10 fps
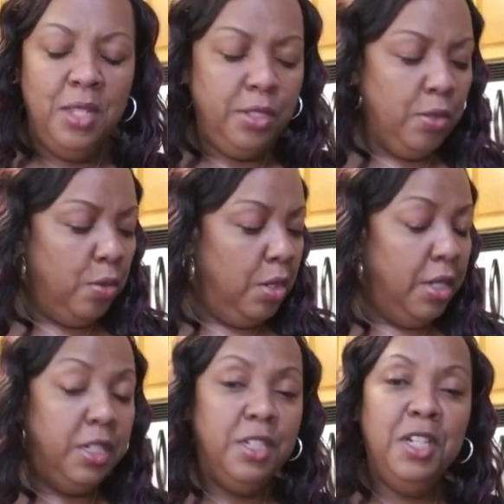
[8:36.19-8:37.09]
So
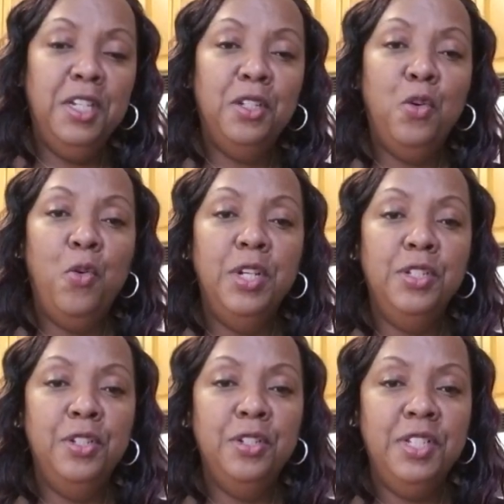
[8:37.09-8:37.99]
cook it
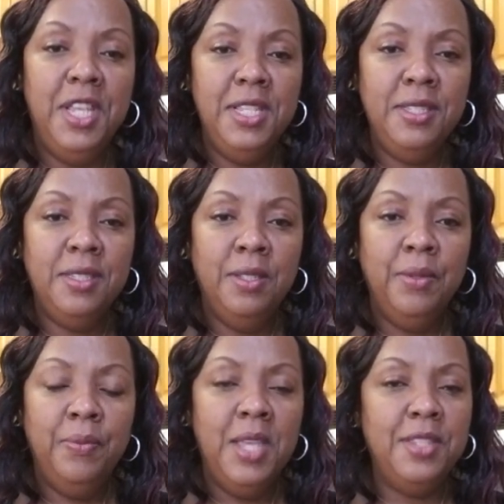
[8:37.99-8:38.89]
according to your taste.
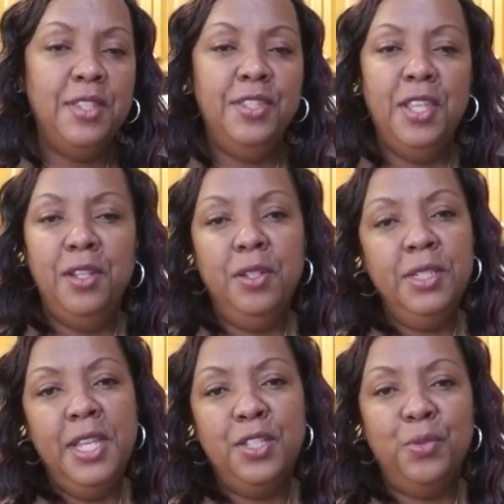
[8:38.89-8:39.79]
As I stated, it
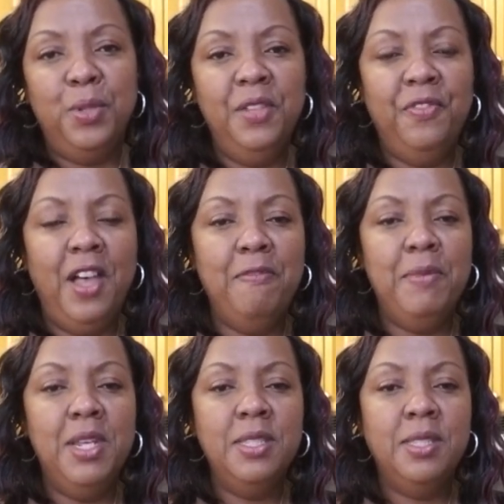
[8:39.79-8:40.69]
only takes 25
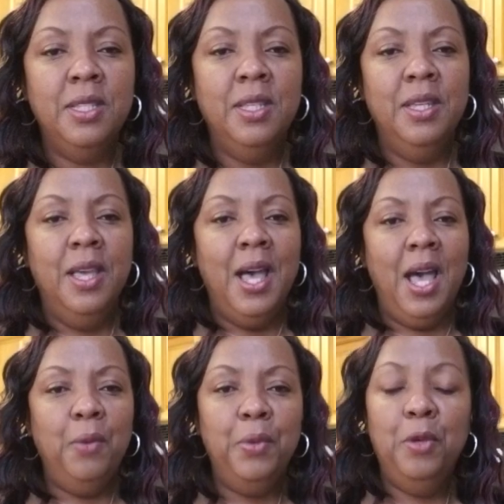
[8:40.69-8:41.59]
minutes.
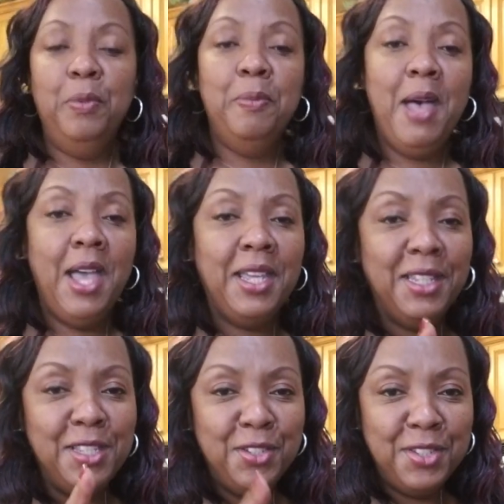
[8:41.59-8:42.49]
I will be back
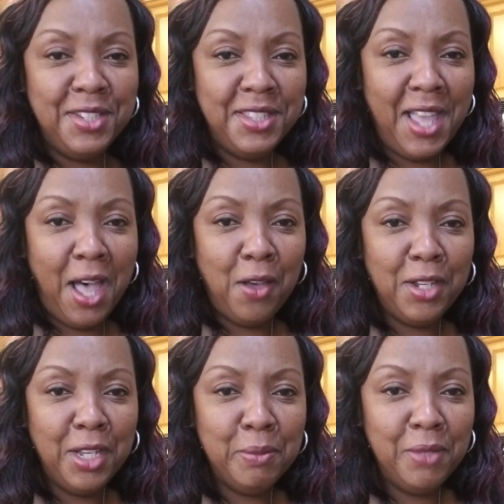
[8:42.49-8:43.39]
and let you see the
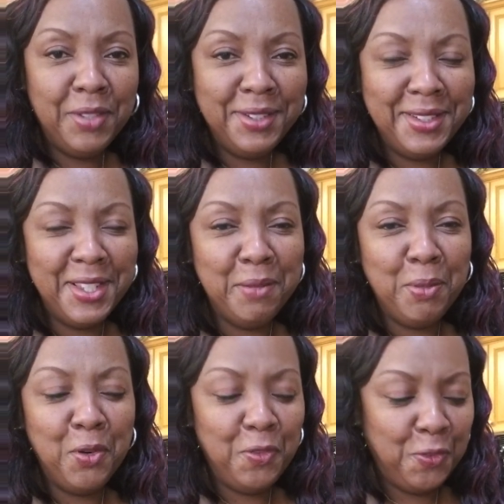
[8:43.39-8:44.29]
outcome of it in a
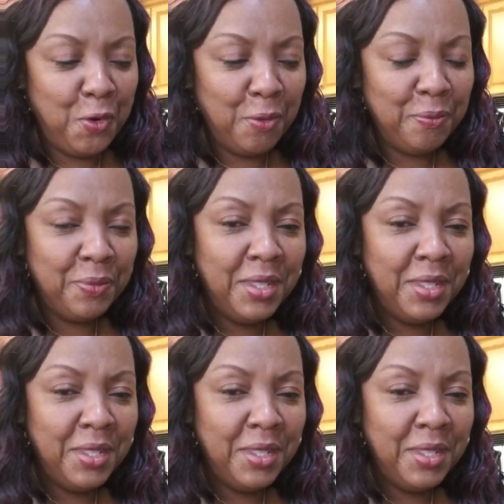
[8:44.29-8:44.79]
bowl form.